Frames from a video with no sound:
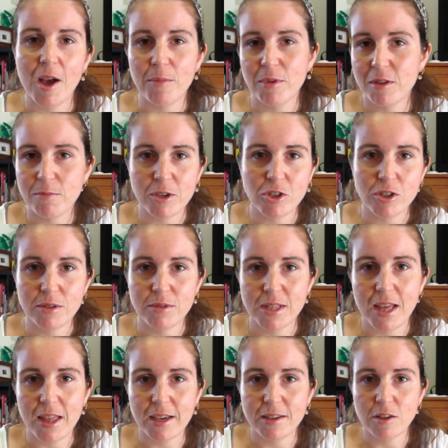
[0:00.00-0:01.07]
especially with
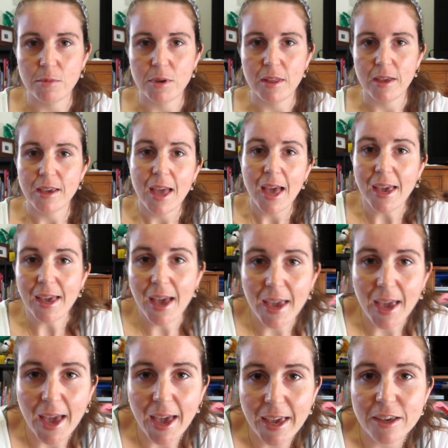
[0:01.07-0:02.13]
Alex, I'll be like,
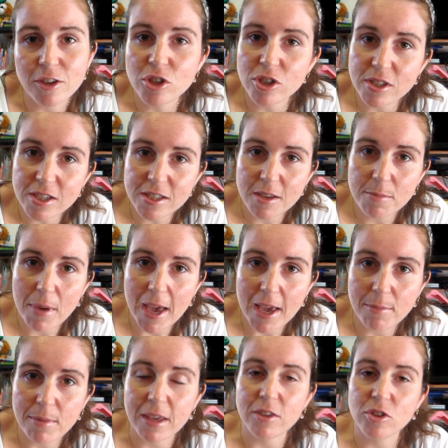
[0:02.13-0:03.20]
hey, she's just a
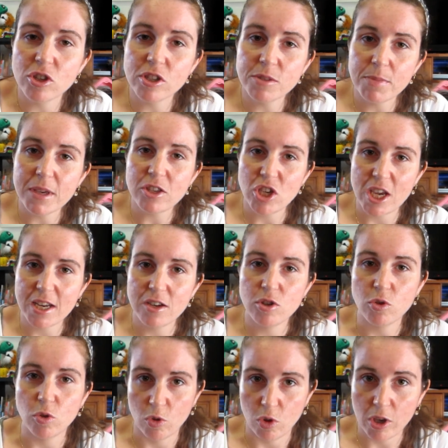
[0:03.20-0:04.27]
baby. Just be
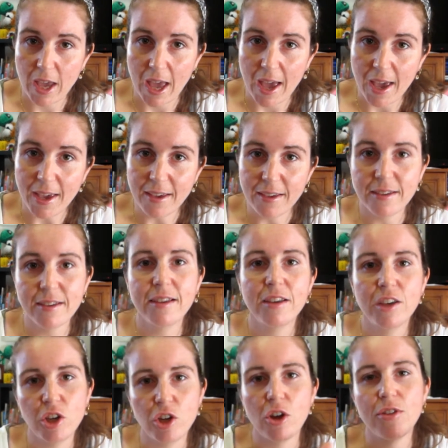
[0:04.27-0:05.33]
gentle, okay?
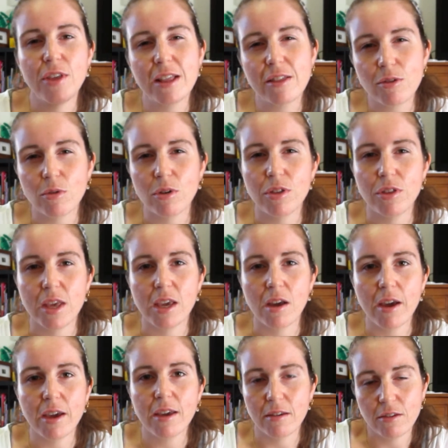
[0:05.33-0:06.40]
That sort of thing.
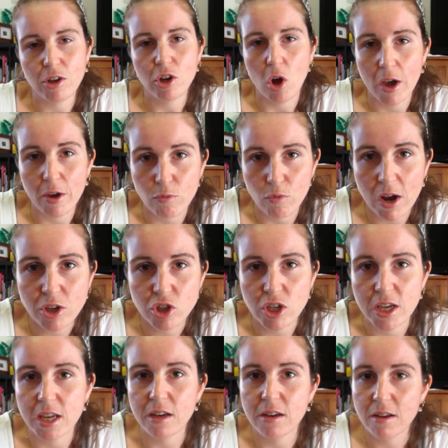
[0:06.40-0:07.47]
I rush
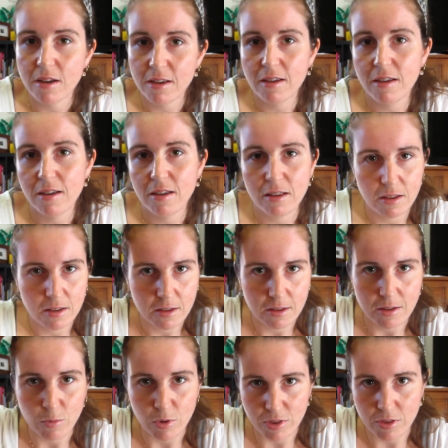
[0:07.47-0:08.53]
in
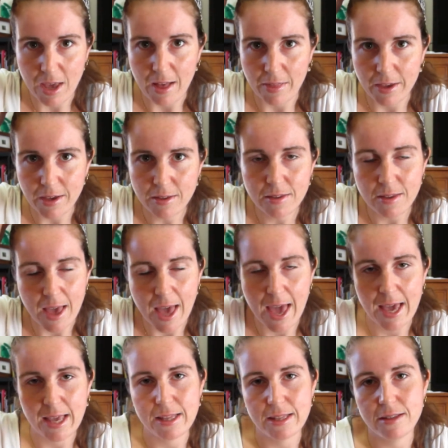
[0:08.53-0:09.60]
with Alex
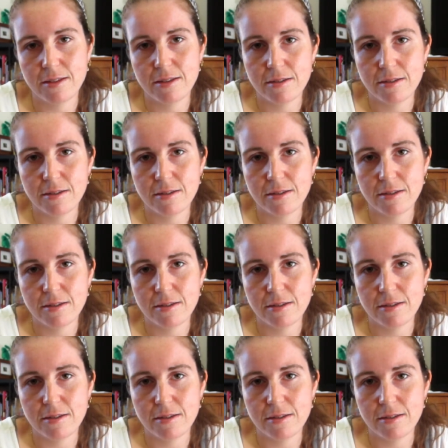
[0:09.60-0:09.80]
and